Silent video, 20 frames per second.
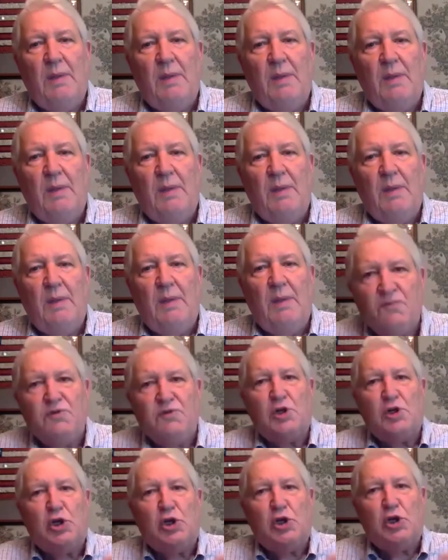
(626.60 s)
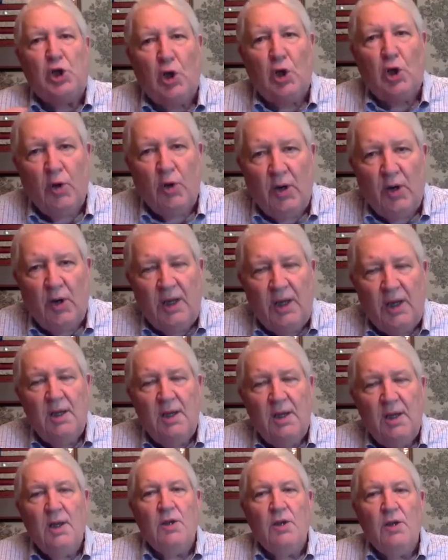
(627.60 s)
having this, this, this
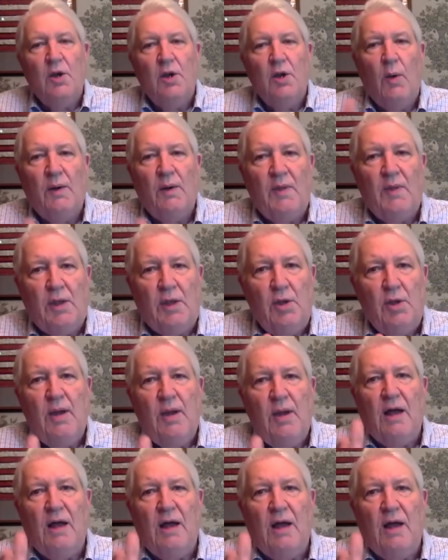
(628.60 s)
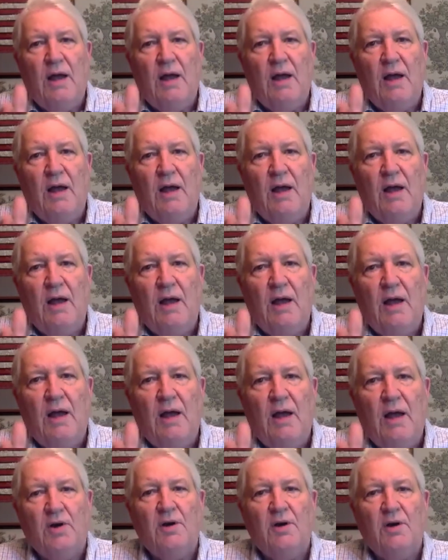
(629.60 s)
sense of security, knowing that you have
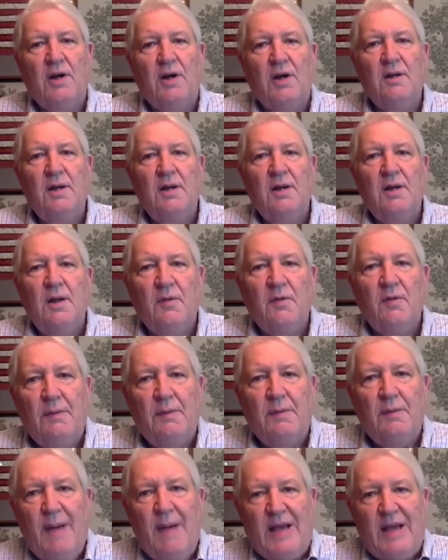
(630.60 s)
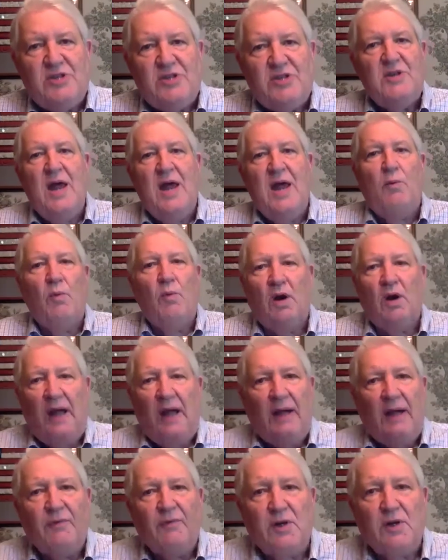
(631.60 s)
your attorney, a provider attorney,
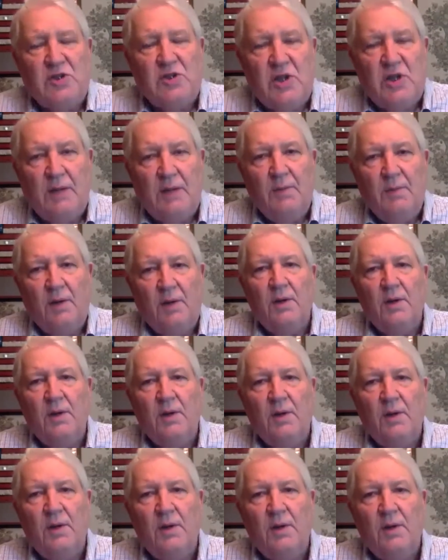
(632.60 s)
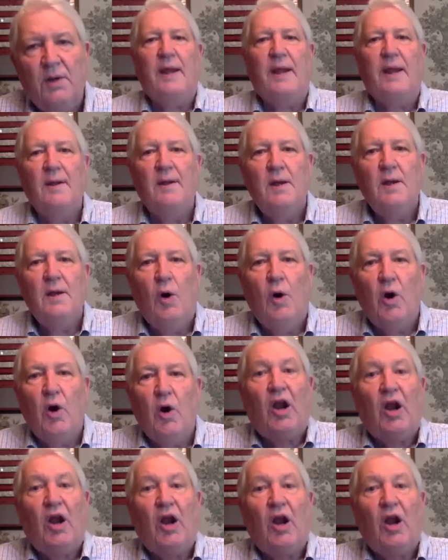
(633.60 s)
the best network ever assembled, a phone
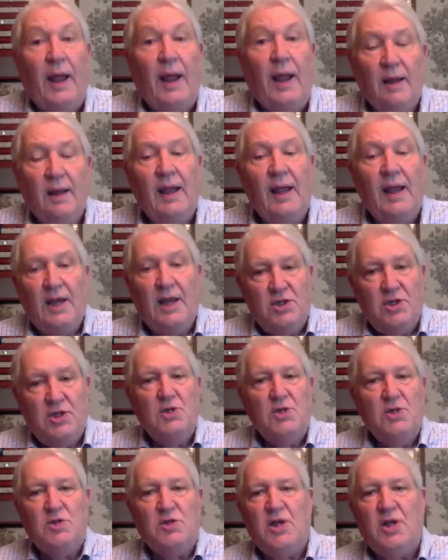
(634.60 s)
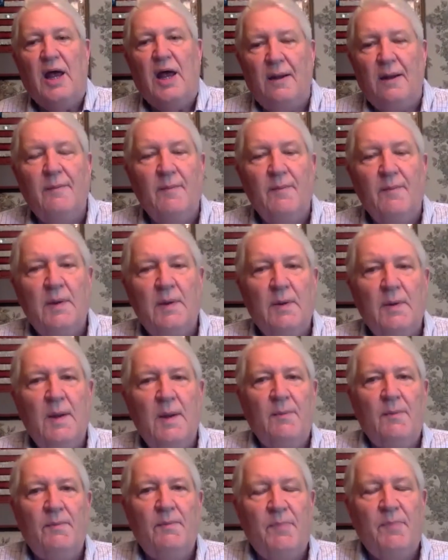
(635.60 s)
call away or a click away, as
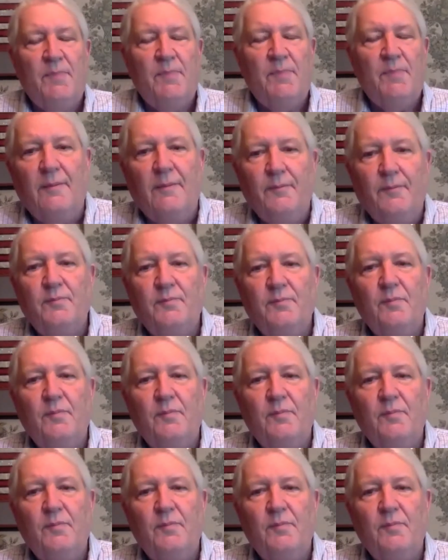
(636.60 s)
you say. What